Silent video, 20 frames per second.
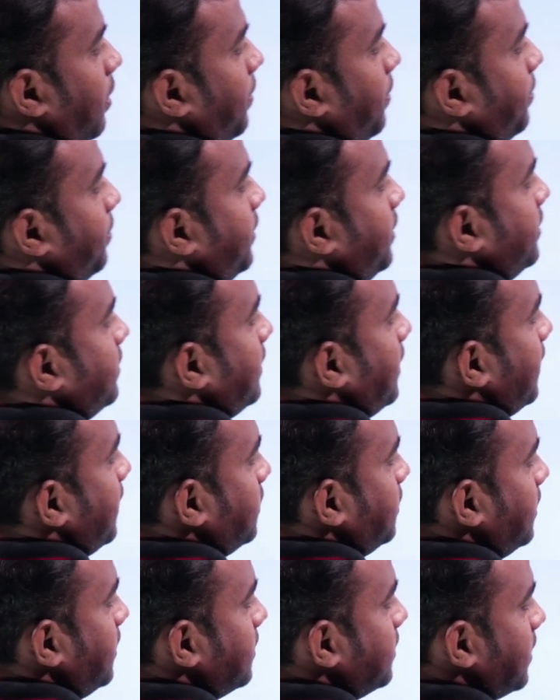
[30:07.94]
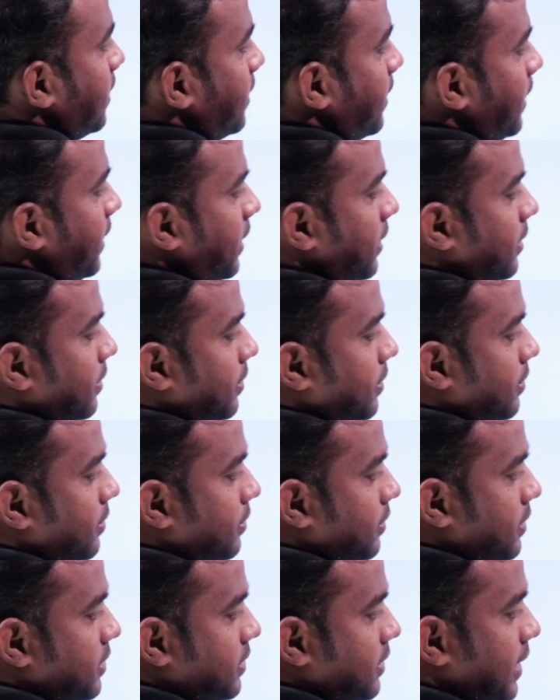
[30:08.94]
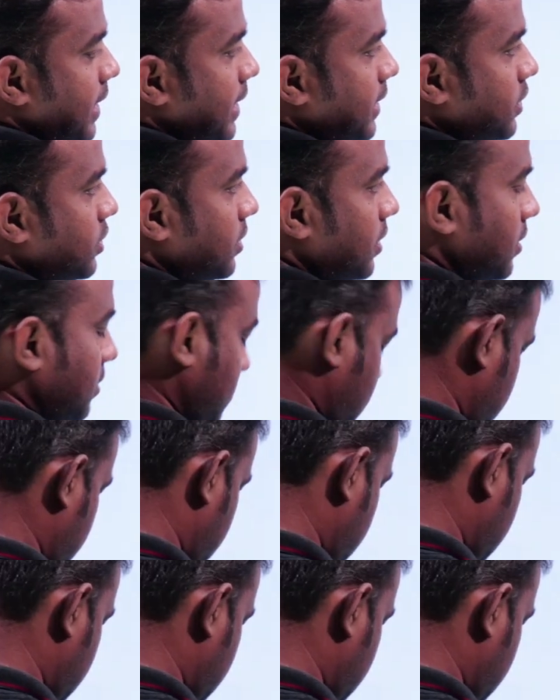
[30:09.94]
this connection is there, right. this connection